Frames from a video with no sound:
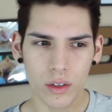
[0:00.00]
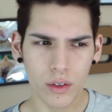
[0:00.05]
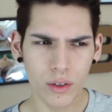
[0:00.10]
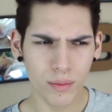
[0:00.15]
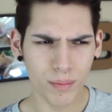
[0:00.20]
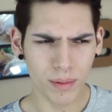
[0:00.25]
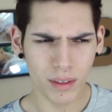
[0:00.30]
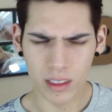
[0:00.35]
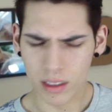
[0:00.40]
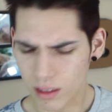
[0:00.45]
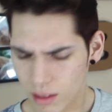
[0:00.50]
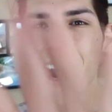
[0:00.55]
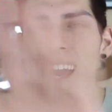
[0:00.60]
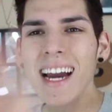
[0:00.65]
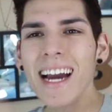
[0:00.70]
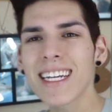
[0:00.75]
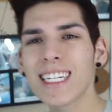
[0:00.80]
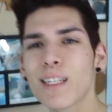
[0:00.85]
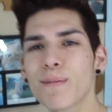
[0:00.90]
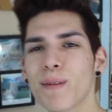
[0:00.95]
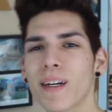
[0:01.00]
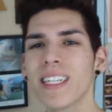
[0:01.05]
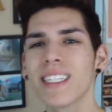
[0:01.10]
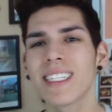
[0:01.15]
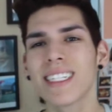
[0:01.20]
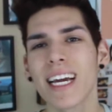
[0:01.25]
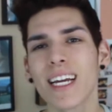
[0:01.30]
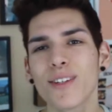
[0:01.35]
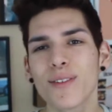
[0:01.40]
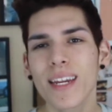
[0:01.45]
Oops. Hey guys, it's
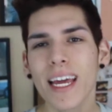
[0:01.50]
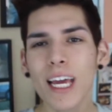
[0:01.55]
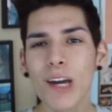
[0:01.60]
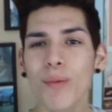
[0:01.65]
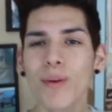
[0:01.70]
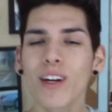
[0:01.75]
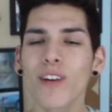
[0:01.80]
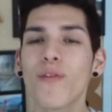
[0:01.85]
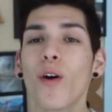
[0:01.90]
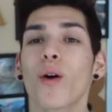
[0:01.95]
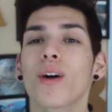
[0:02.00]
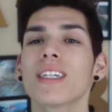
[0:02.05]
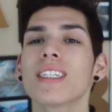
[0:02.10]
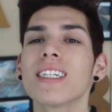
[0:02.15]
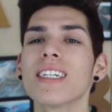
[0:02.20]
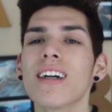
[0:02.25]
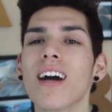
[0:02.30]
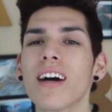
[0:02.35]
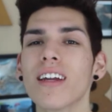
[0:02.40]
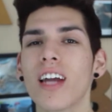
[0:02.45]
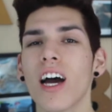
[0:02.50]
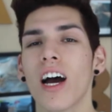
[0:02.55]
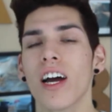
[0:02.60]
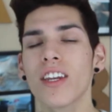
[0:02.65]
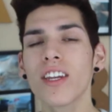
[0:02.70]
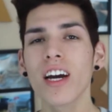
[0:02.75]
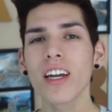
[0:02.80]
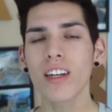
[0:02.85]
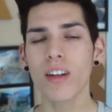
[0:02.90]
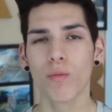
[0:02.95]
Bransen, and today we are focusing on
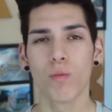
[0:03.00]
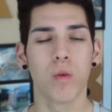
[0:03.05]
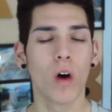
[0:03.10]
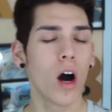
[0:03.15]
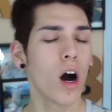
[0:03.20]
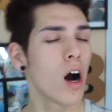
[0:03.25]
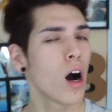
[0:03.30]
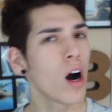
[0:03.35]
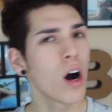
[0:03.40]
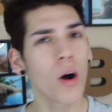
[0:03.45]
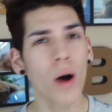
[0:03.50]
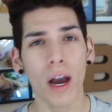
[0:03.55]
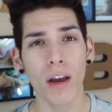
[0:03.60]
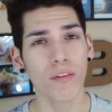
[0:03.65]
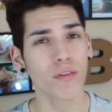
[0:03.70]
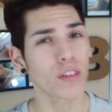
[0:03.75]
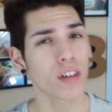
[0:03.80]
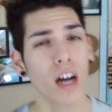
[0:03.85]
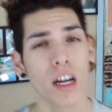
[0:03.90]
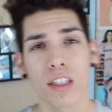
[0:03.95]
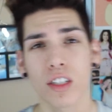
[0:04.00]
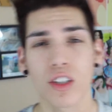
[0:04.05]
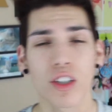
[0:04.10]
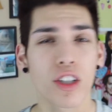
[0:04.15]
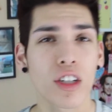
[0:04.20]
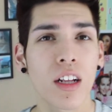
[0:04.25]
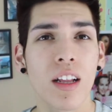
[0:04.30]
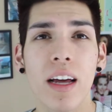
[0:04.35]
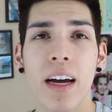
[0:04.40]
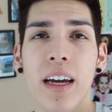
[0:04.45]
I forgot to
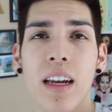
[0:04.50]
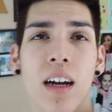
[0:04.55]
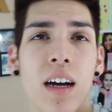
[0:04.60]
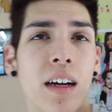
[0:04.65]
turn a light